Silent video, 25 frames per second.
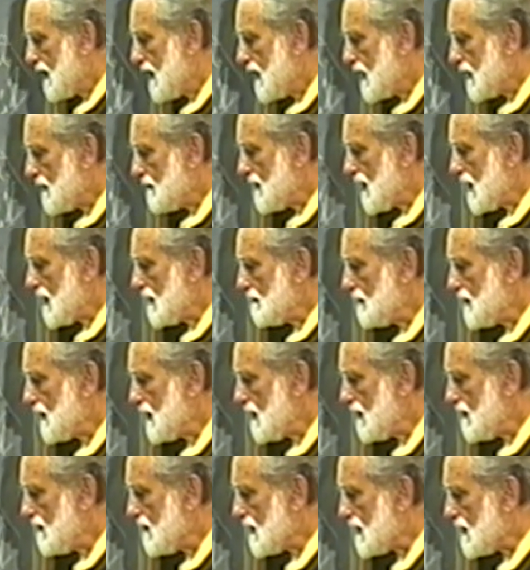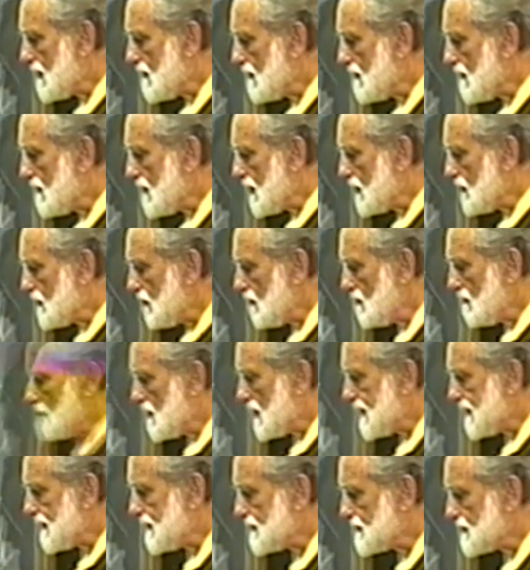it may be then that you
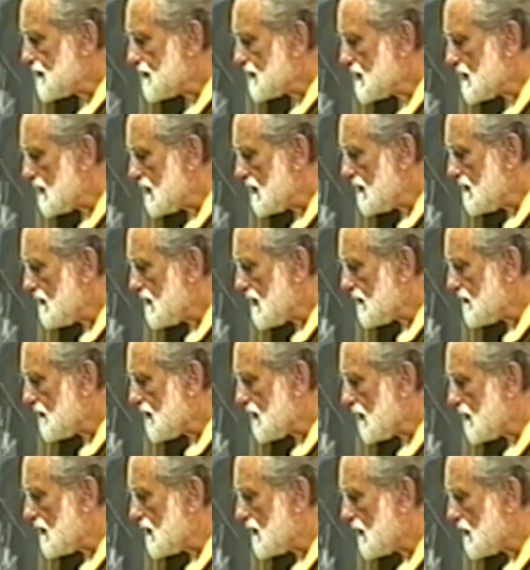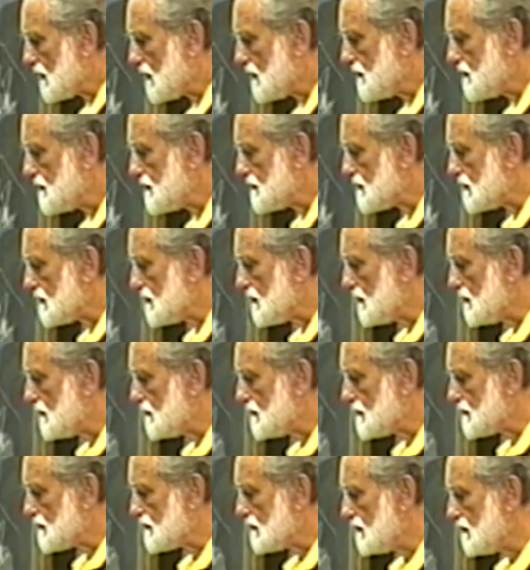might see that the conclusion you
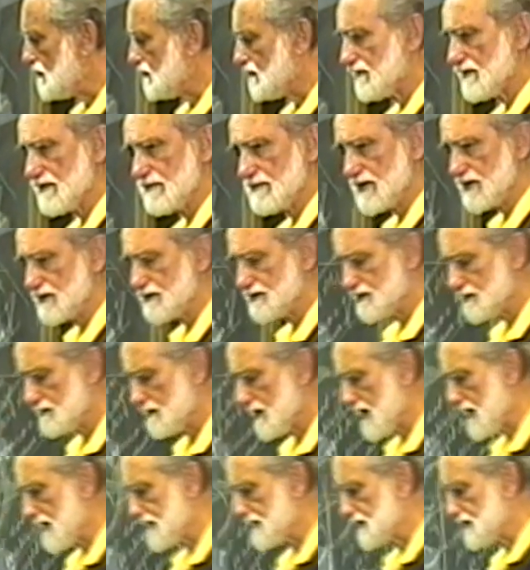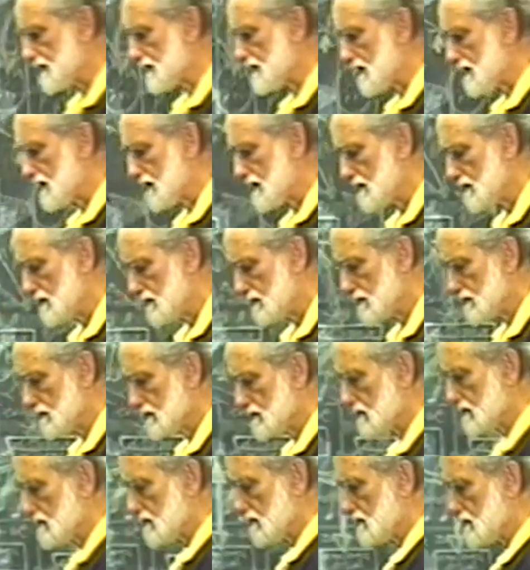drew from those past
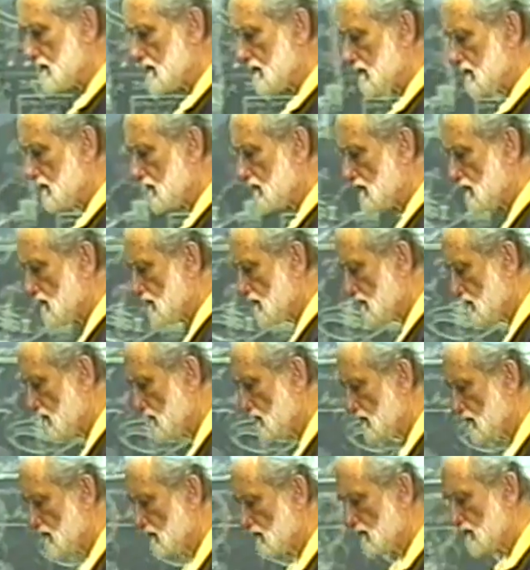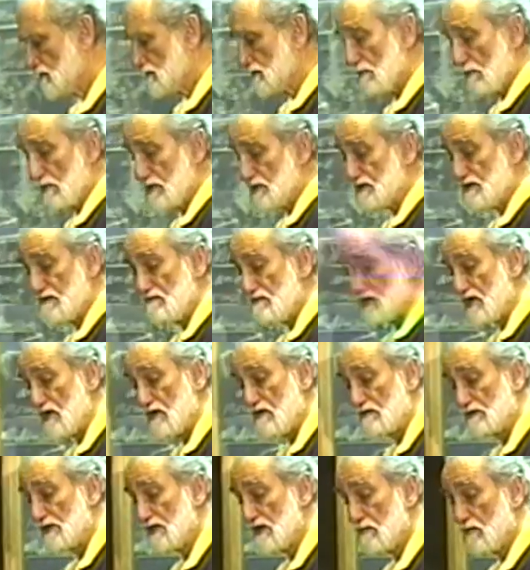scenes wasn't the
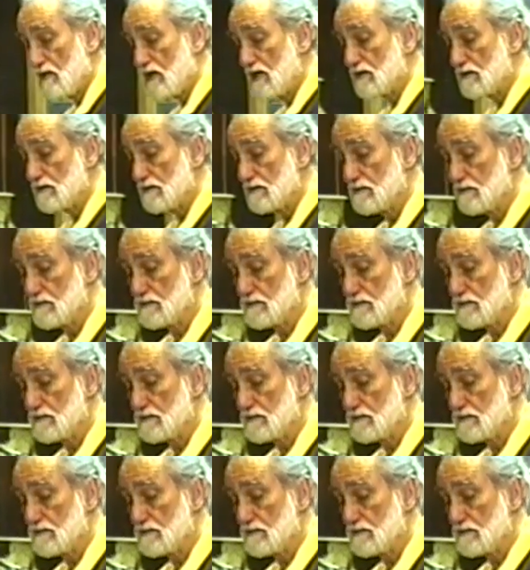only one.